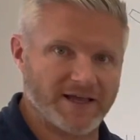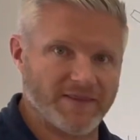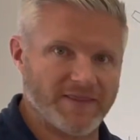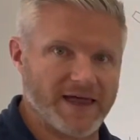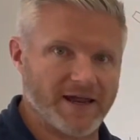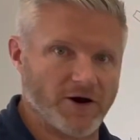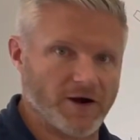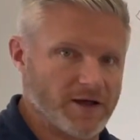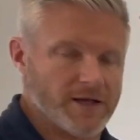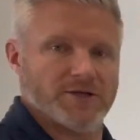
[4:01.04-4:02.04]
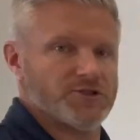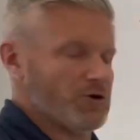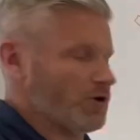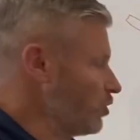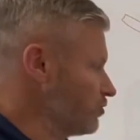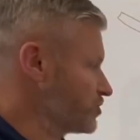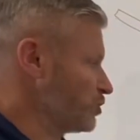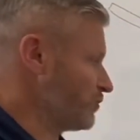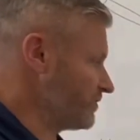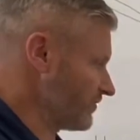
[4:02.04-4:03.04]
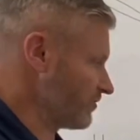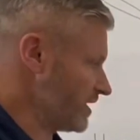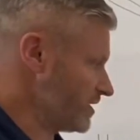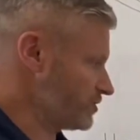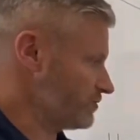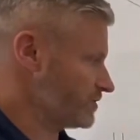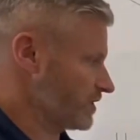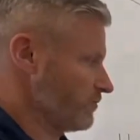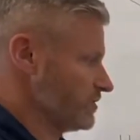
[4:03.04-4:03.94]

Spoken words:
in that area. So a whole slew of different issues can